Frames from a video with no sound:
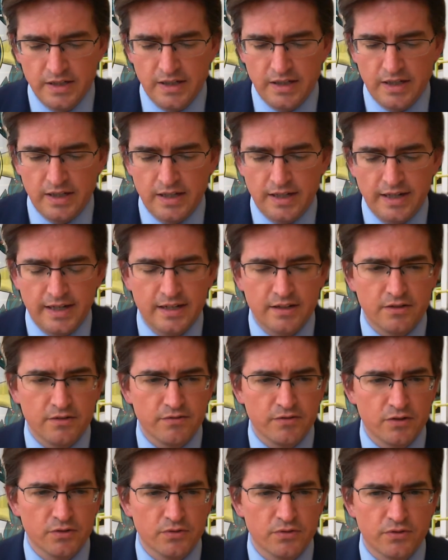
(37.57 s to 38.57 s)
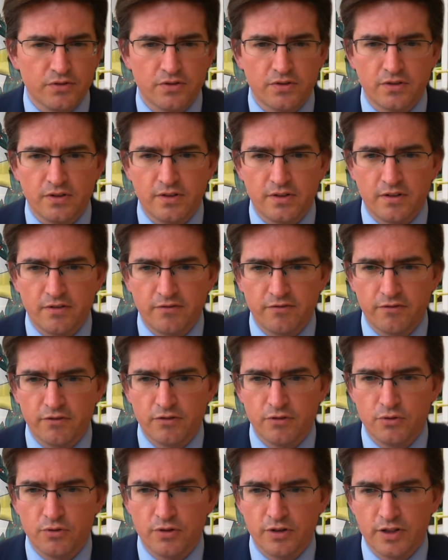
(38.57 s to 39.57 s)
And of course, for
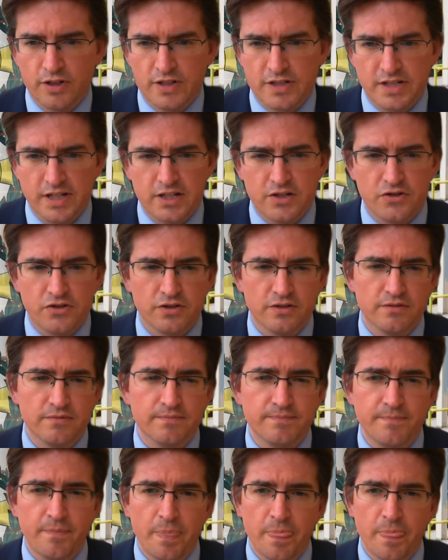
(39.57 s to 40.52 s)
an organisation,